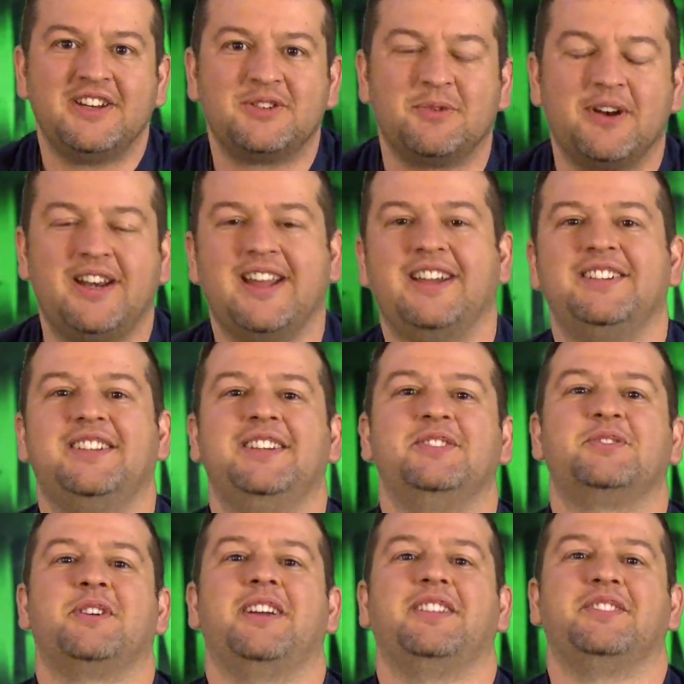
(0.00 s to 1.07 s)
2019
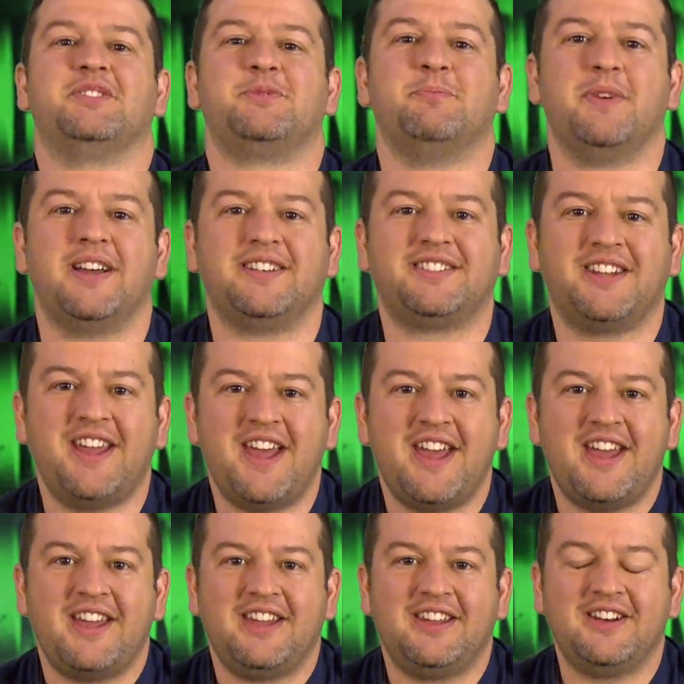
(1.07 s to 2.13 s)
trailers, but
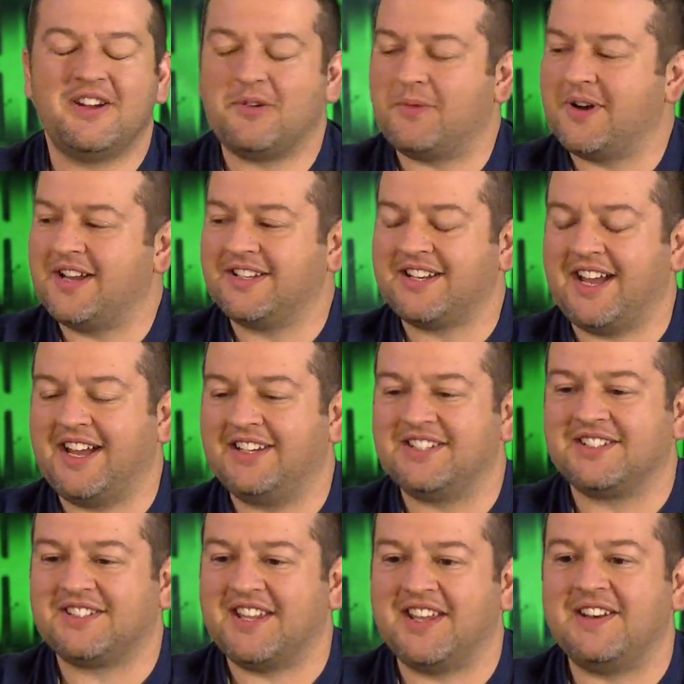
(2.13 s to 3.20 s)
you know what? I
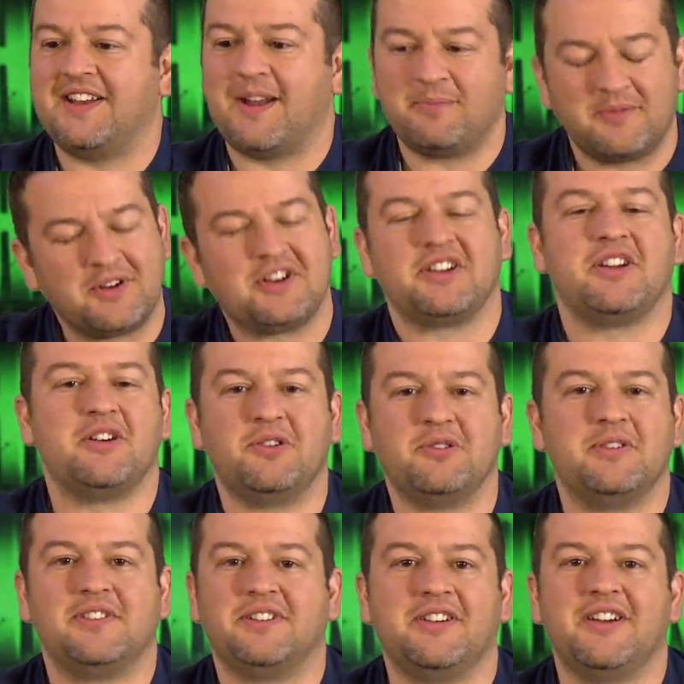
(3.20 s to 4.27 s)
just said I'm going to
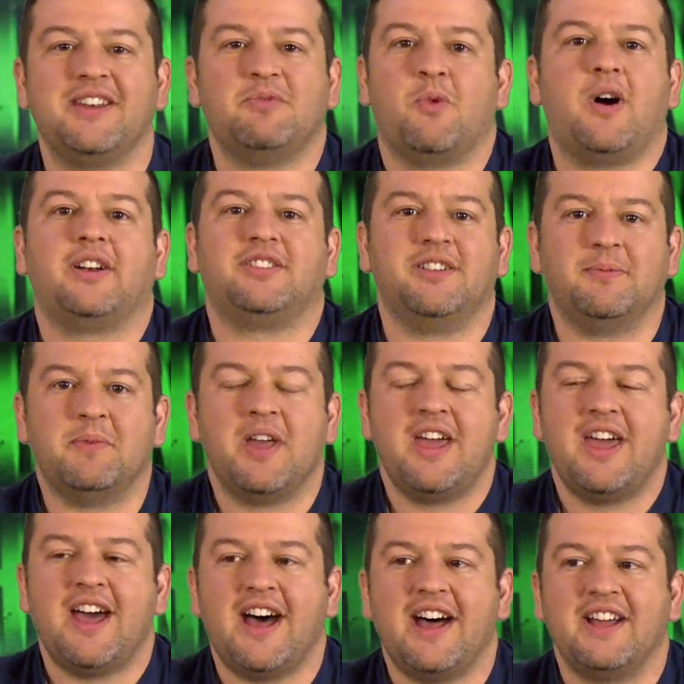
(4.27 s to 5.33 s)
go ahead and watch them.
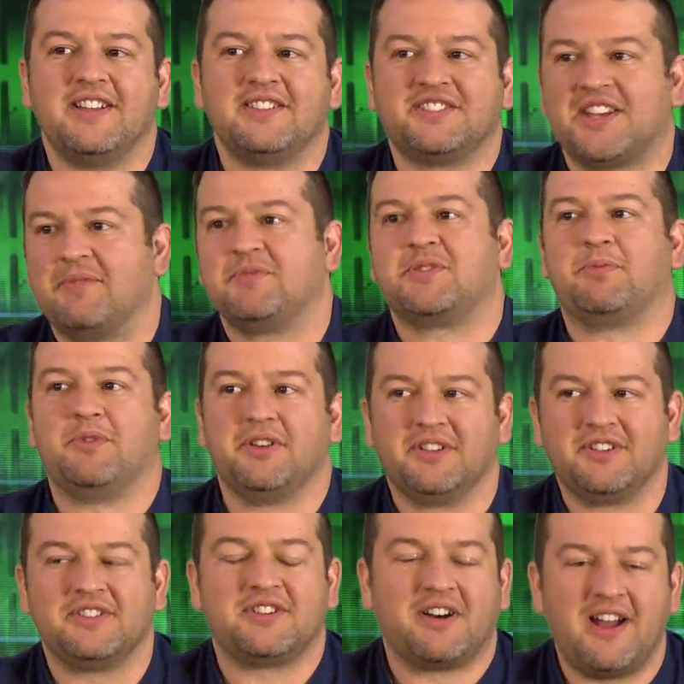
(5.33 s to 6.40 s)
Some
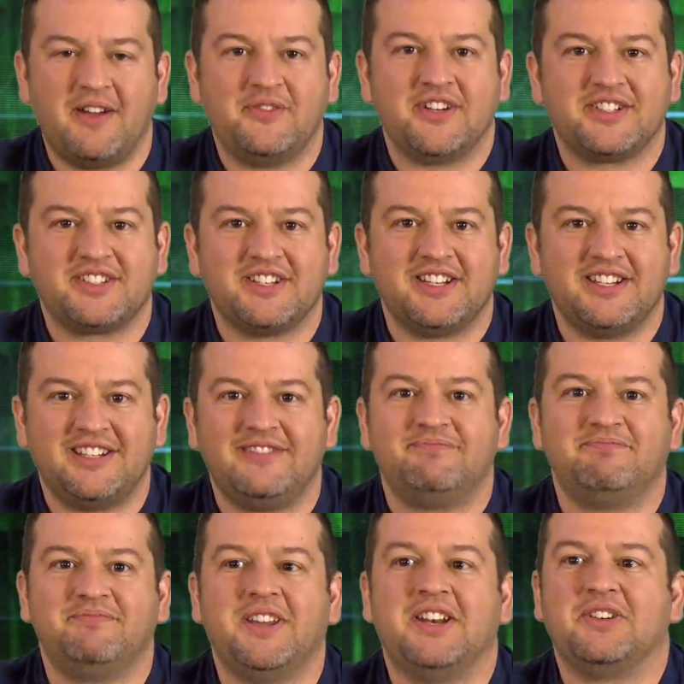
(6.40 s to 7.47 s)
spoilers are obviously,
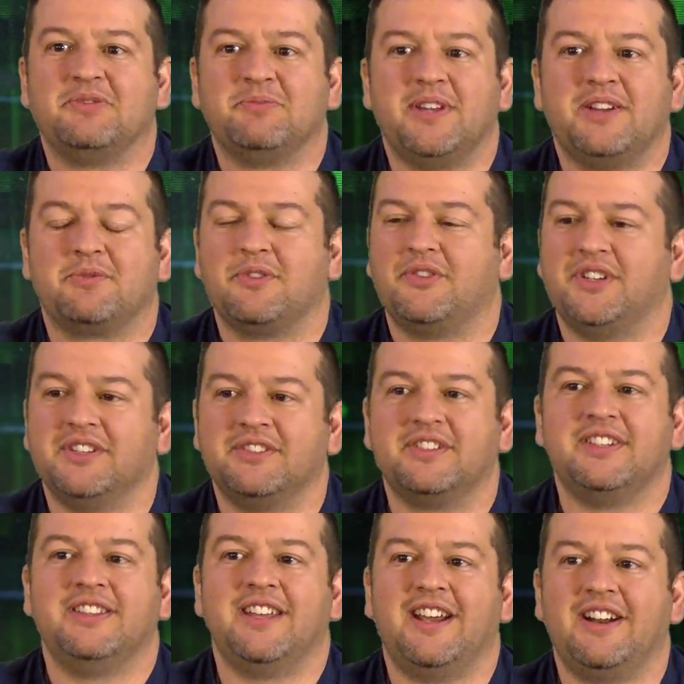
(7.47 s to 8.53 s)
you know, being
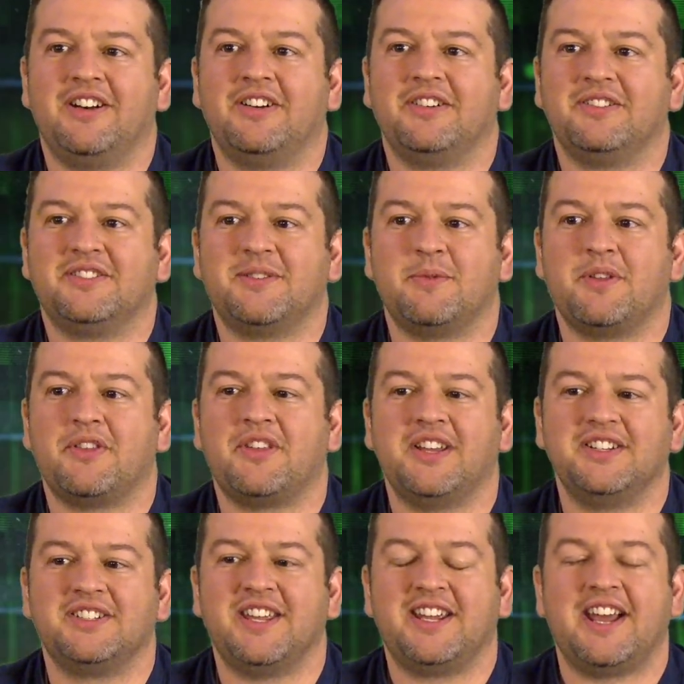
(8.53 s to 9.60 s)
revealed in there. Some of the
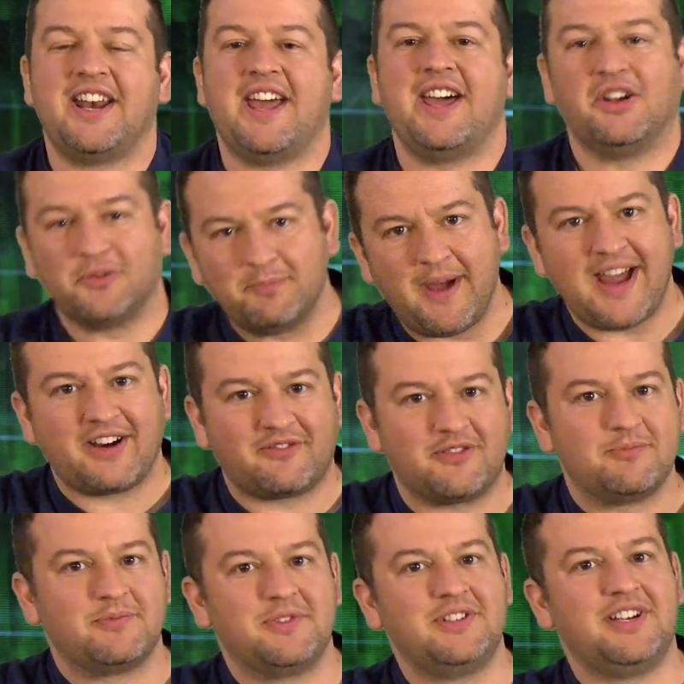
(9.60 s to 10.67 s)
things they kind of held back
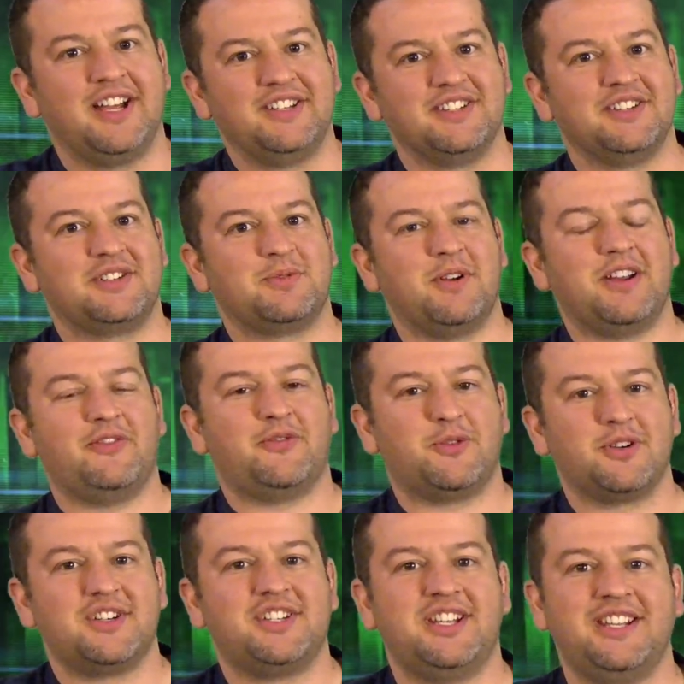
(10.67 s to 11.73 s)
from Godzilla
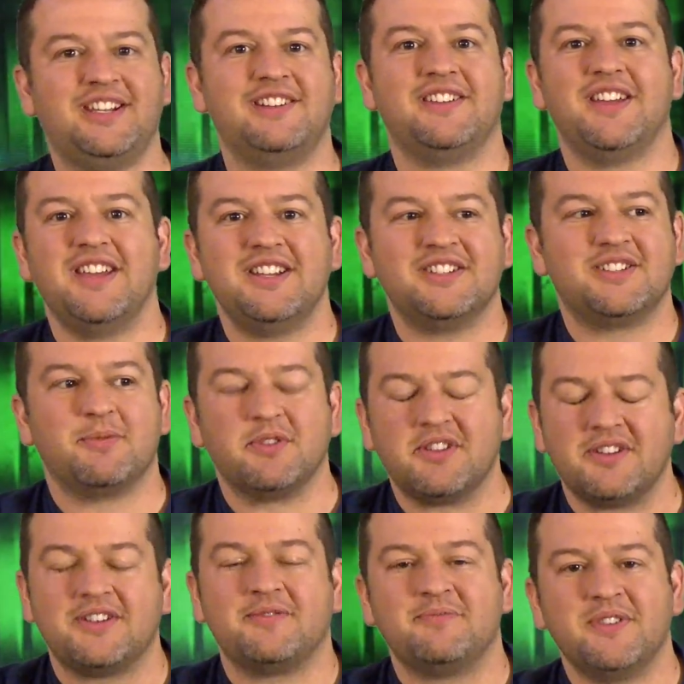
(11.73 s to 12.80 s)
2014, some of
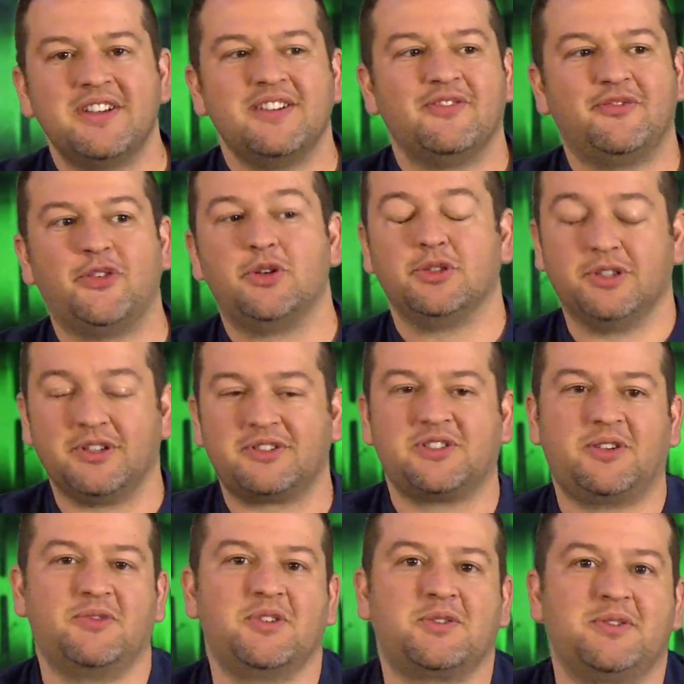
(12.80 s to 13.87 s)
the full
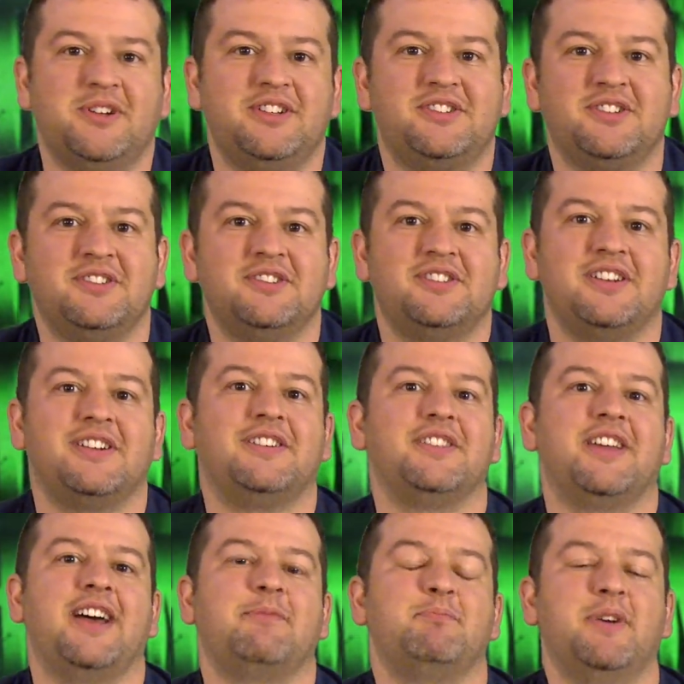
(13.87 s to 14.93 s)
looks of the creatures and all
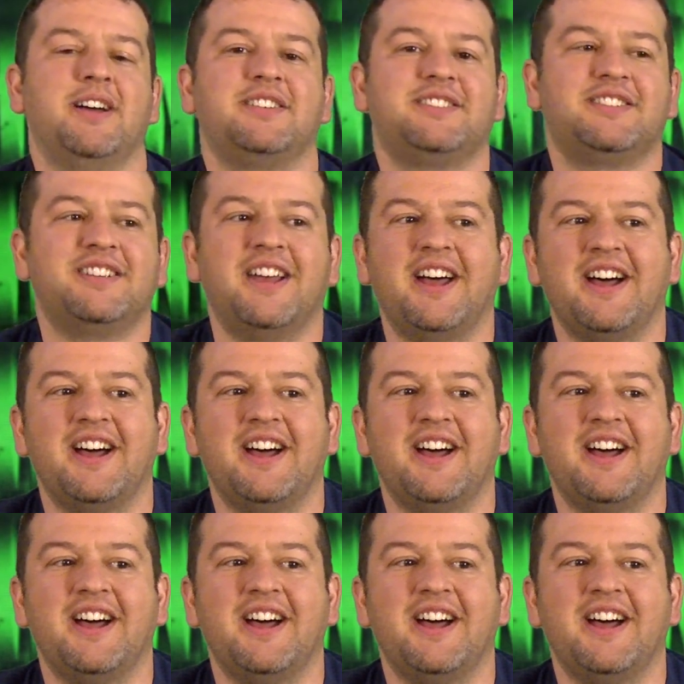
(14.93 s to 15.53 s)
that, but